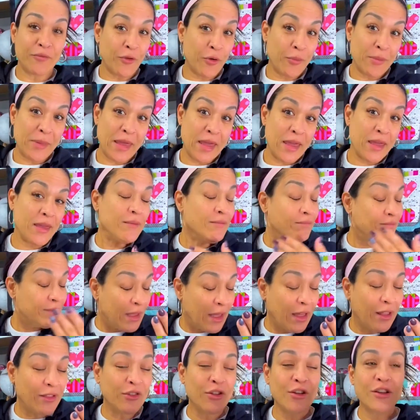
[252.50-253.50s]
for me,
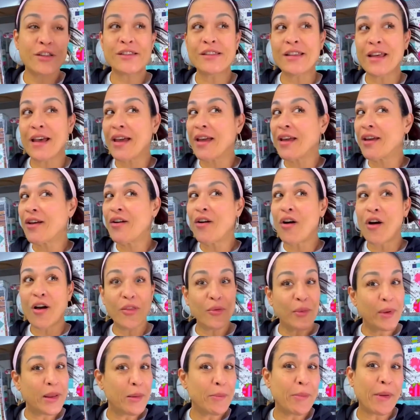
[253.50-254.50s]
it looks like all the
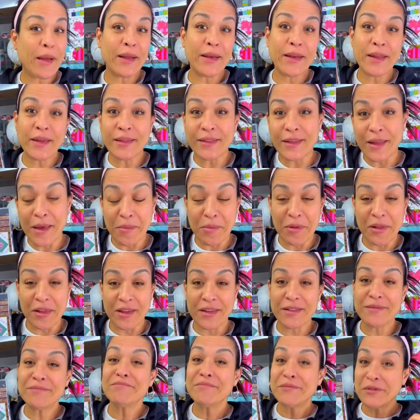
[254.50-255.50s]
way to binding and
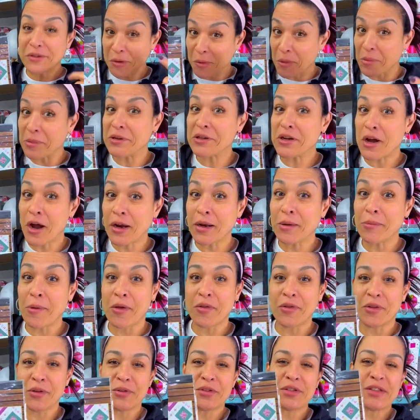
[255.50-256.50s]
labeling. So we'll be talking
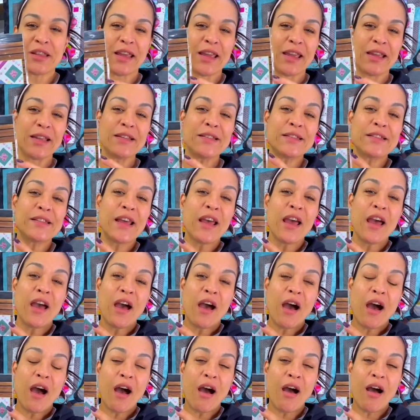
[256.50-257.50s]
about those things.
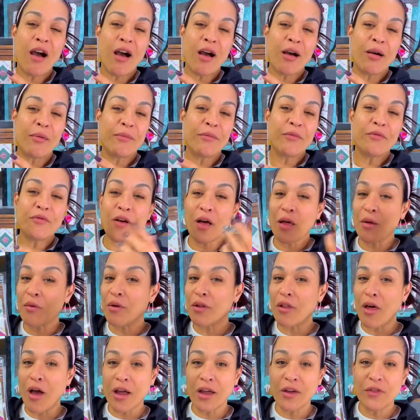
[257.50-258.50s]
Follow
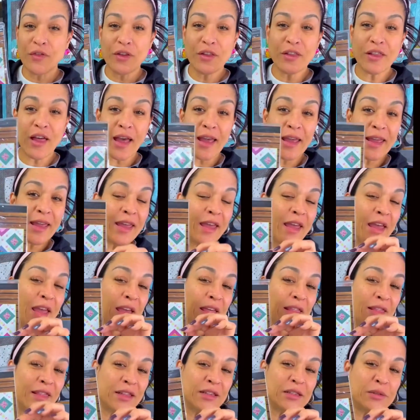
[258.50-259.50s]
along if you like.
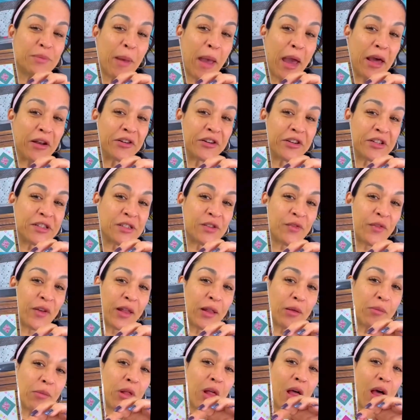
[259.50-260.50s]
This pattern is
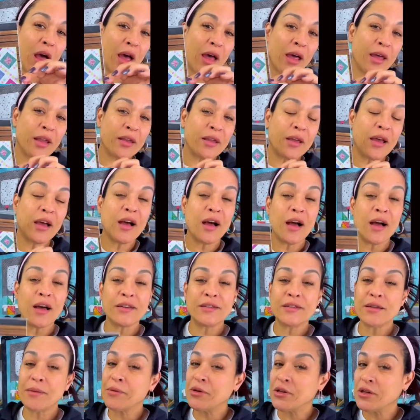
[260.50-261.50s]
available on
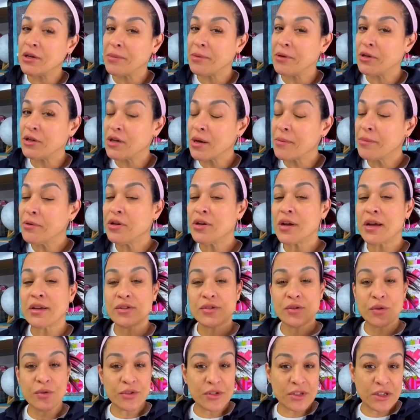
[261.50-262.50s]

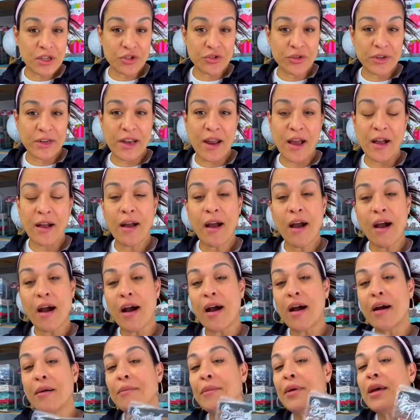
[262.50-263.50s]

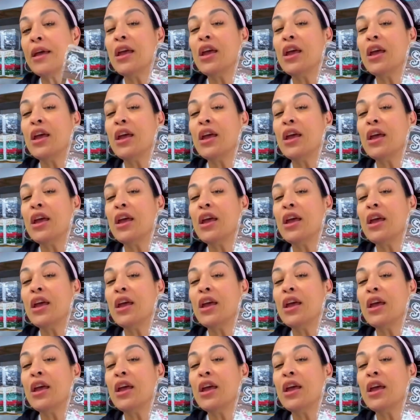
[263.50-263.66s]
www.soulstitchery.com.